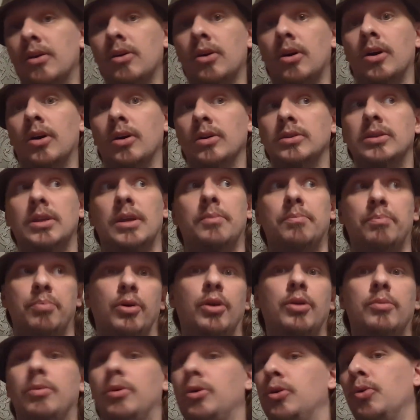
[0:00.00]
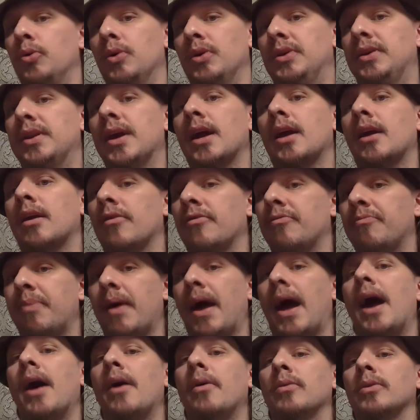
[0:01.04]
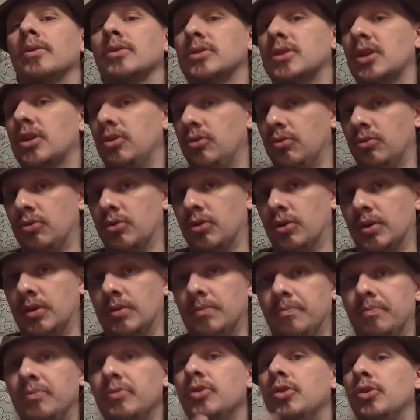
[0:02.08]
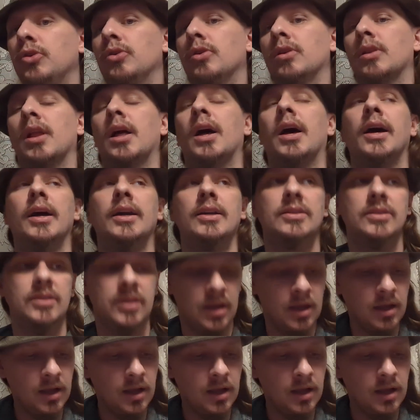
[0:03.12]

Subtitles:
cards and put them into a deck of powers that you could utilize.